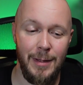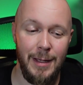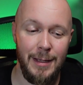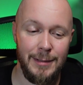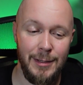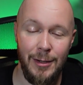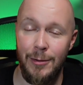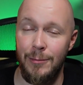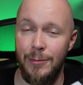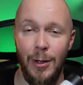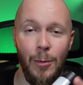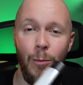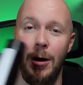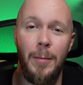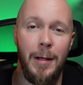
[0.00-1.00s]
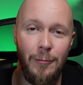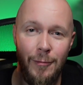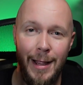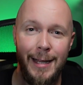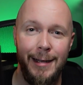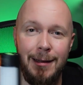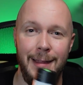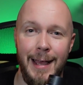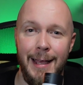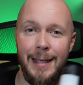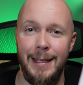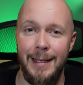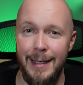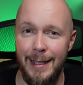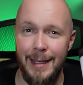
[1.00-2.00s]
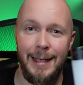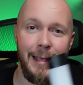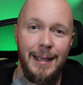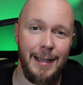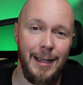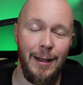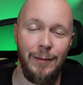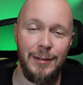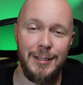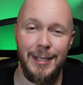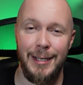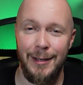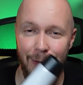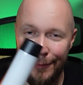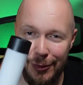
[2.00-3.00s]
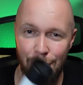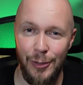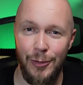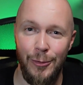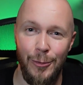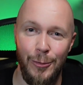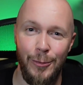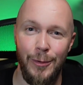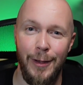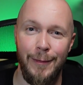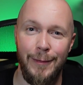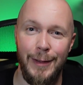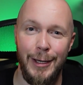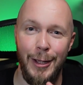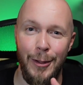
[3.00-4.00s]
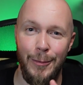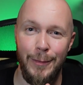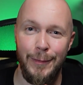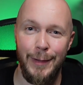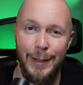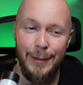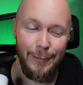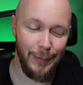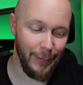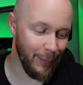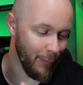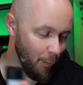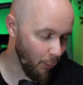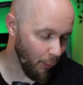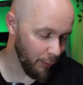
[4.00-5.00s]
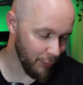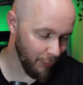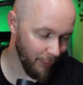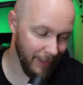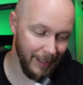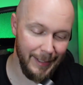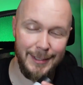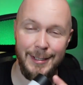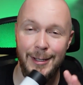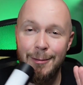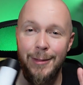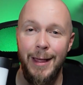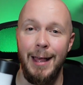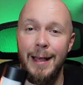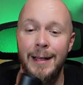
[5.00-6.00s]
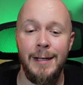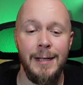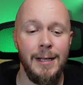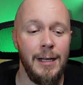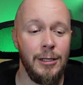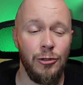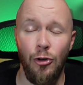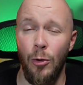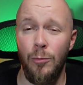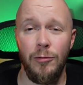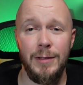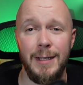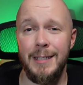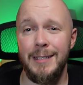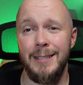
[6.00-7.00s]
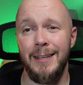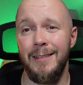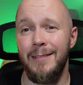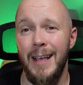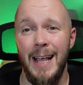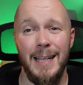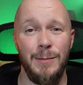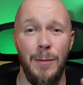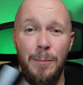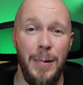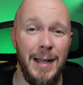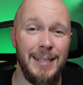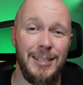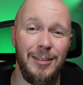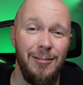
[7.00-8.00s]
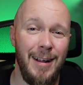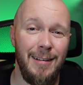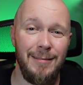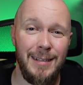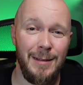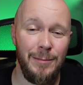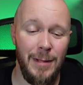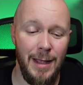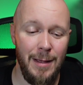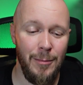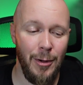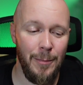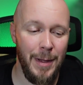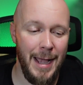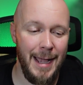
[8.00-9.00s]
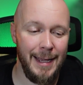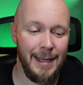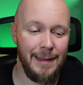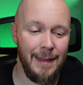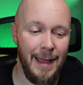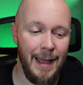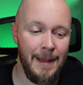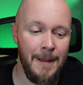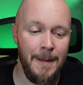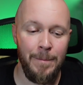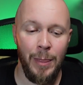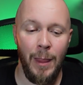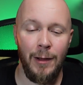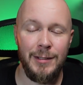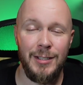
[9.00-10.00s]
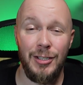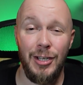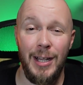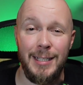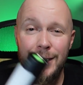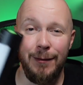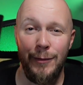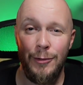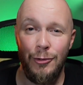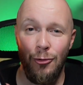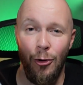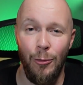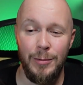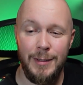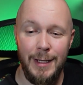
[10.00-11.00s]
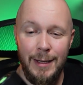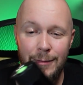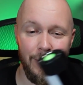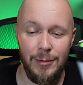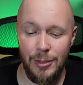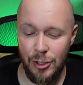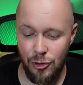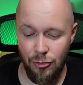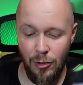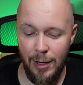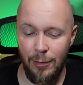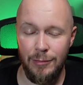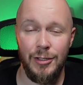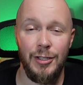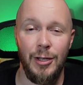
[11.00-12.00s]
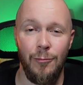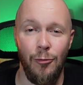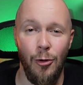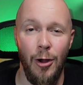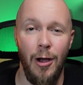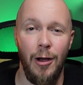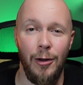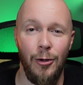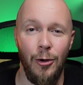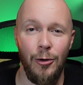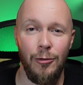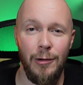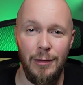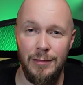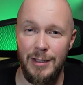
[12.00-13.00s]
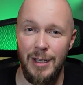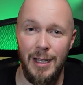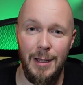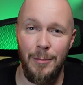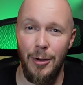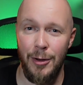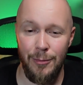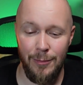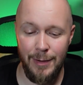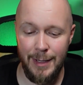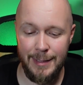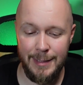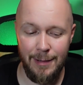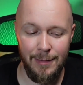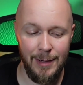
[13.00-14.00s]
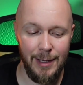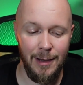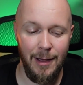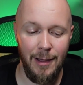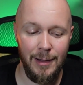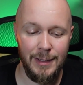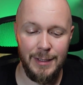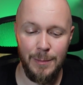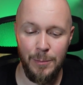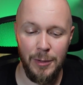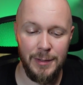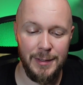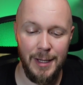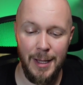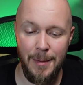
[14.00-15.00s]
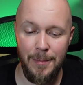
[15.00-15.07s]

so don't worry about rain and that. It covers it. I've showed you a video with it with water on it. So there. Drop resistant. It's been bashed around in my bag and that. I'd suggest if you dropped it straight onto some rock hard concrete or something, it might not necessarily last, but